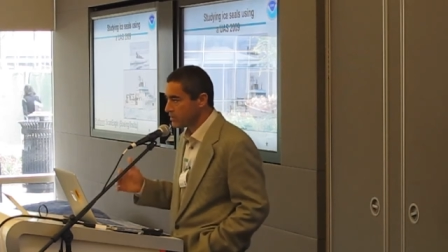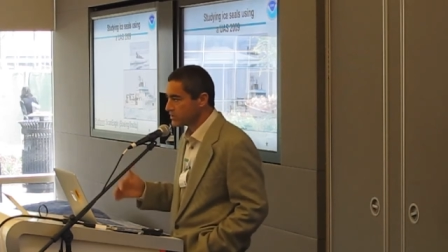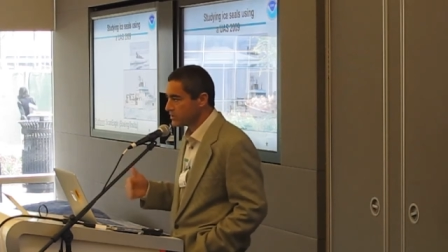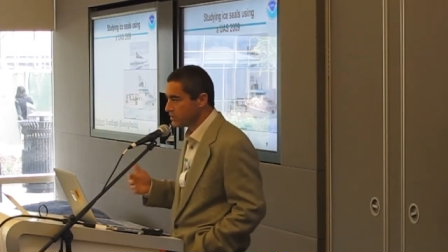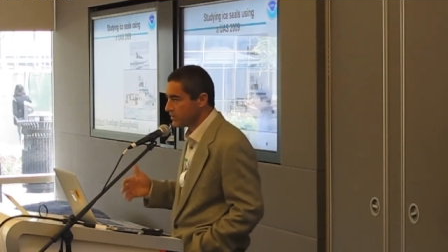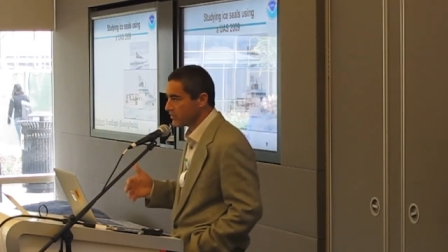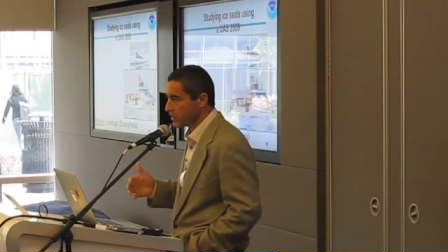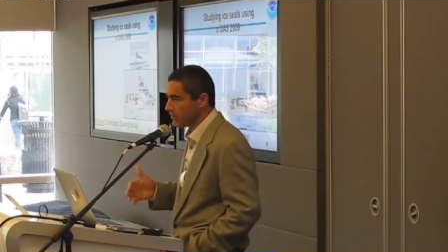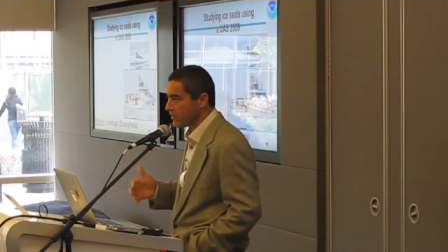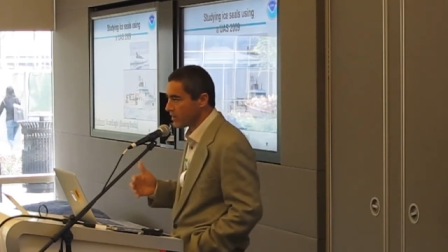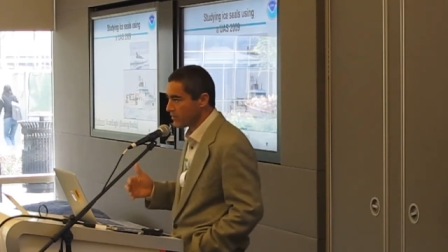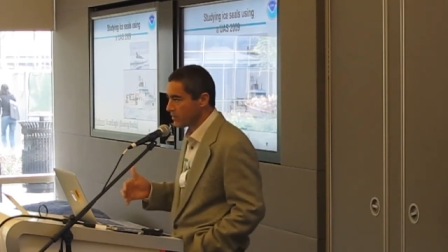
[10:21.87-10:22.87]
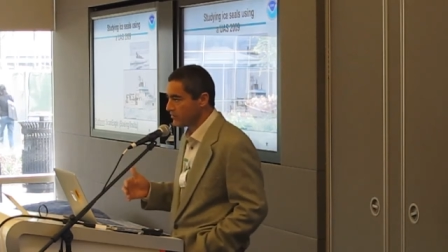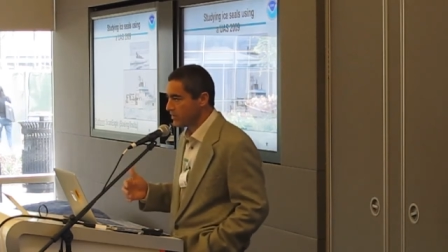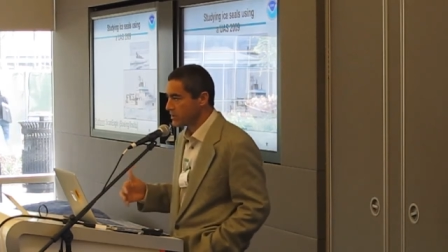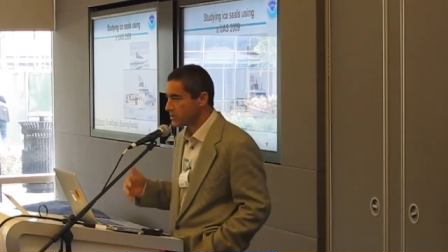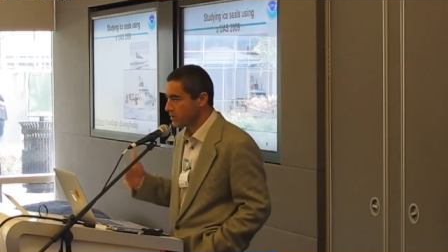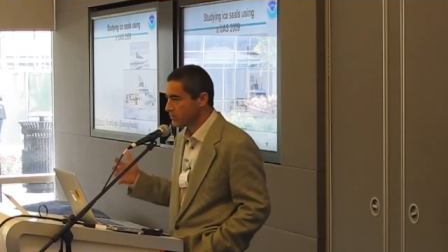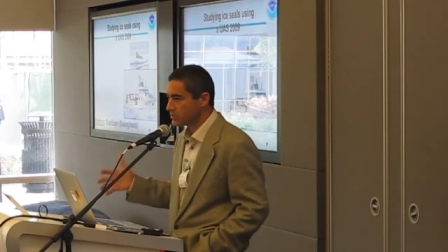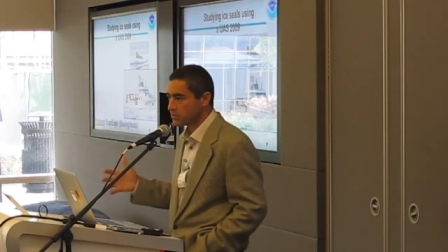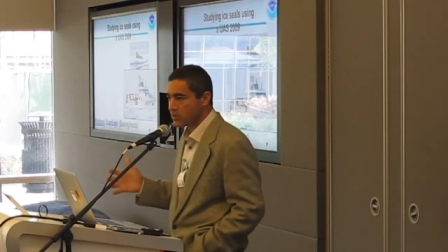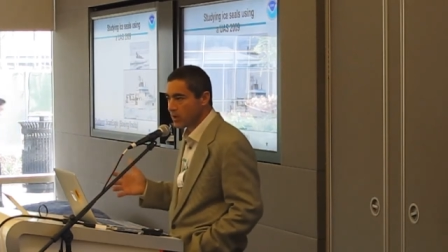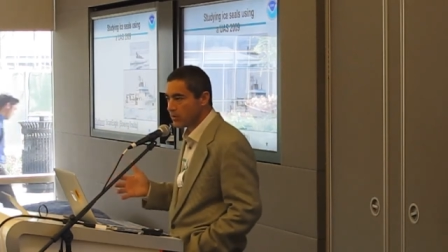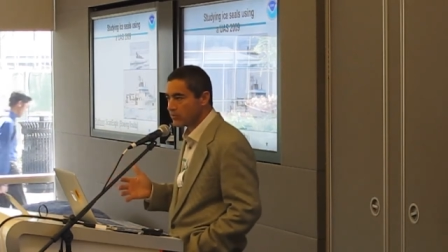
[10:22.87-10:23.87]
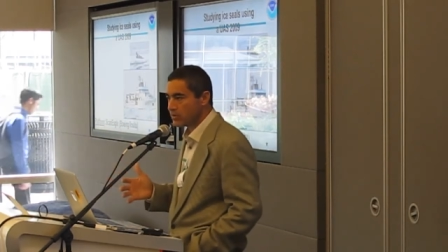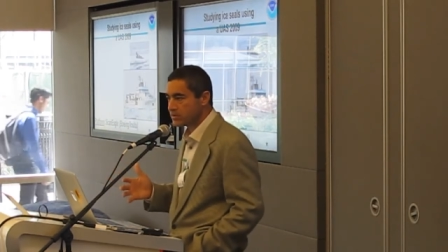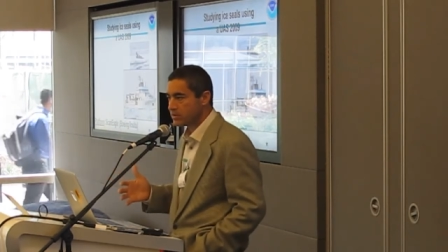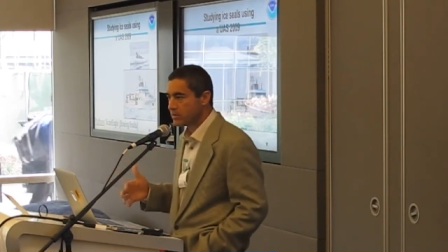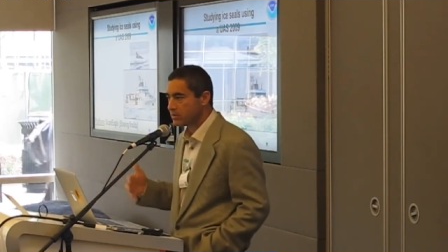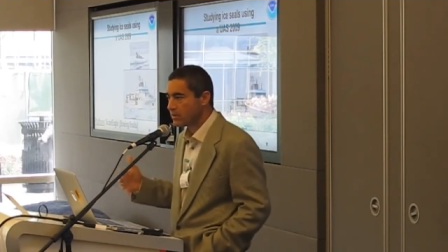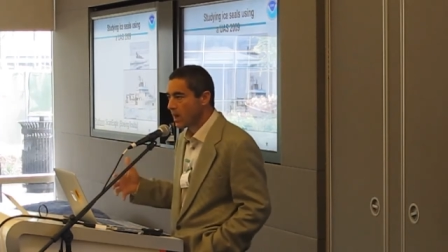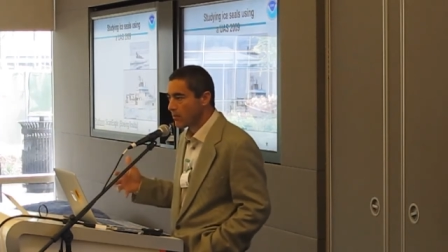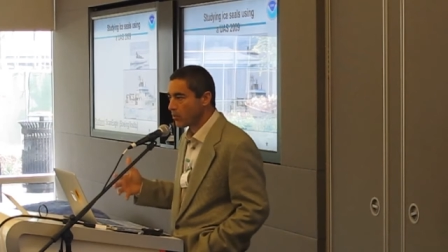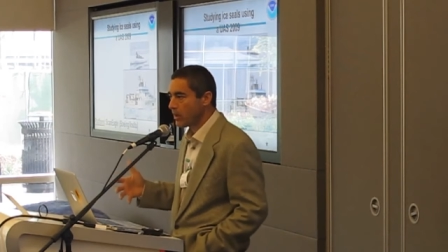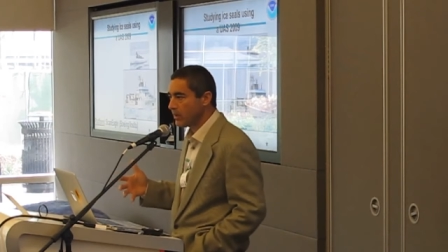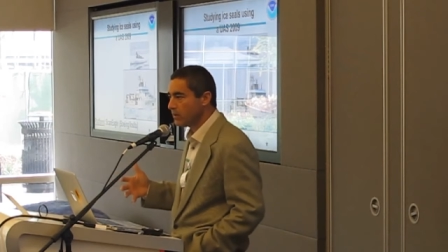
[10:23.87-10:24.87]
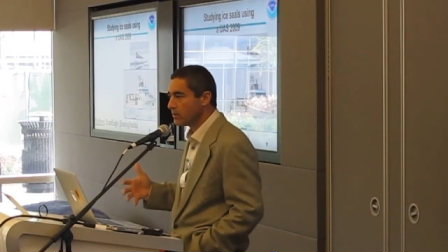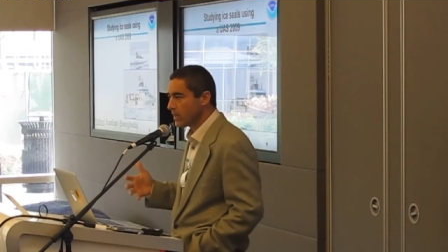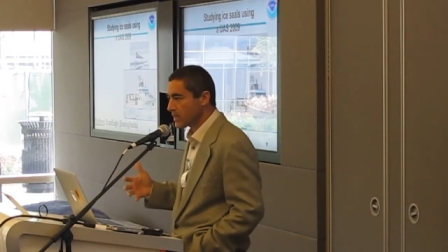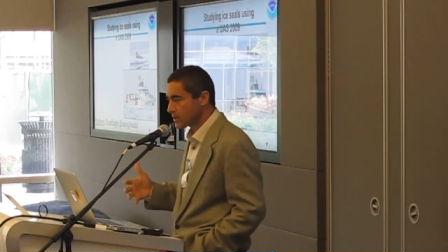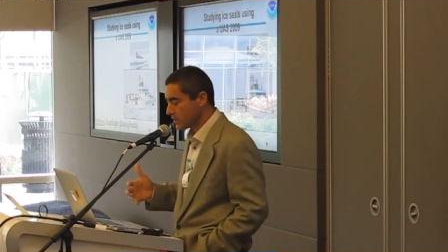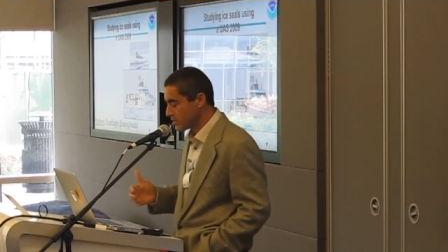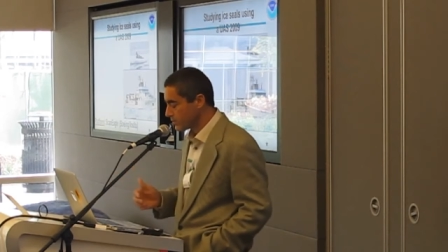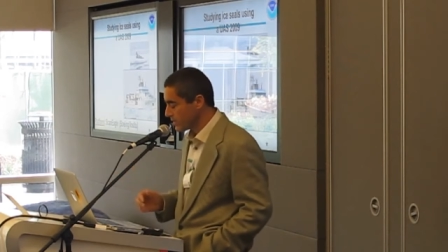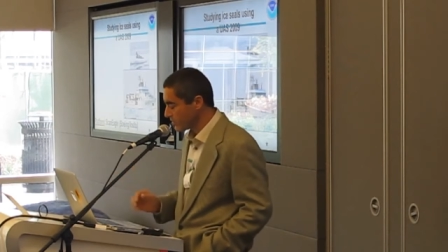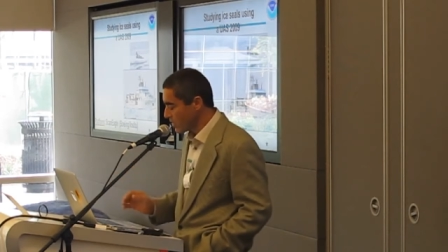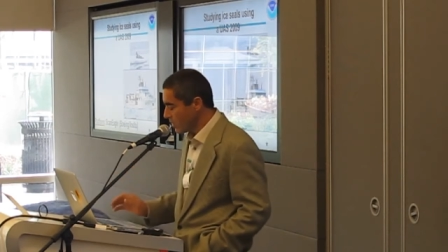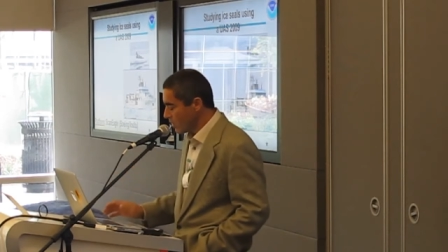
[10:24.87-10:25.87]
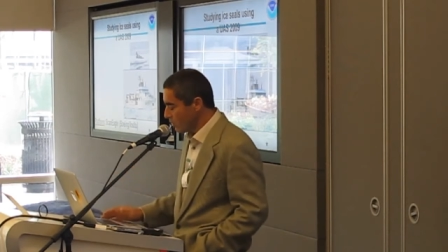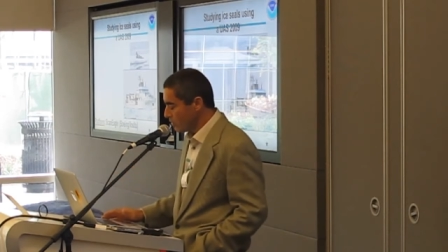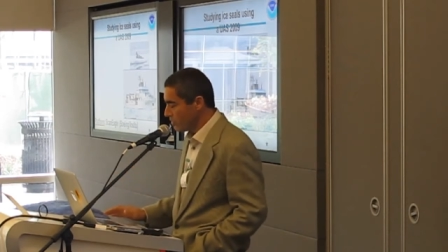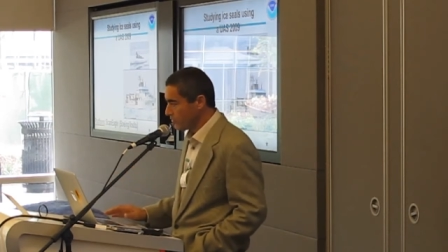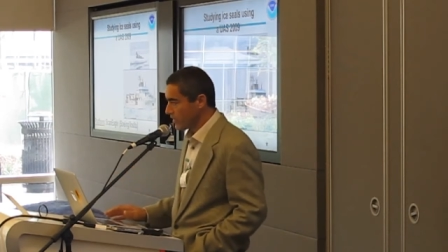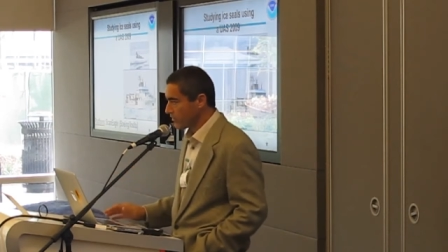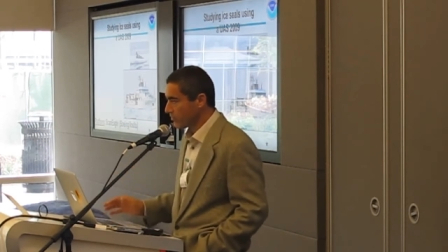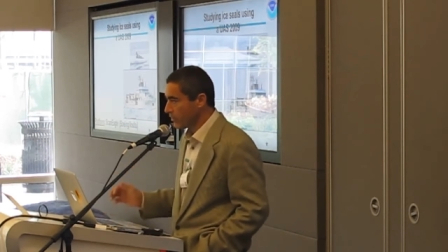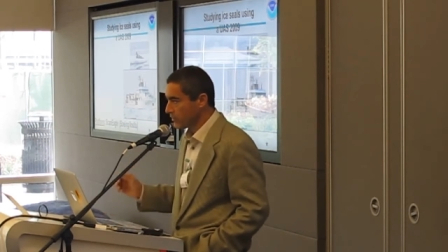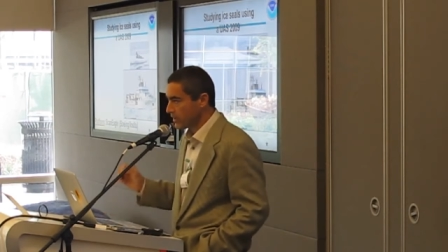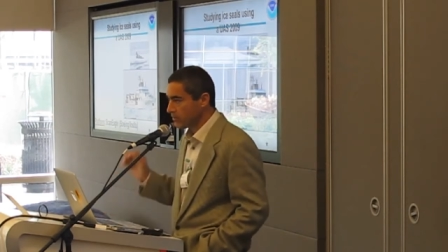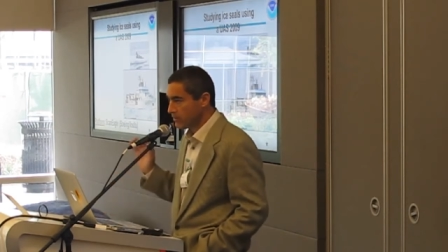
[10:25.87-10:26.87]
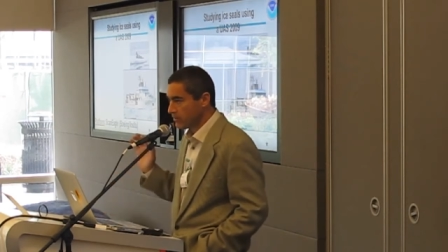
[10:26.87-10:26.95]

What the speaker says: their certificate of authorization that was required for us to operate in the national airspace, reduced us to only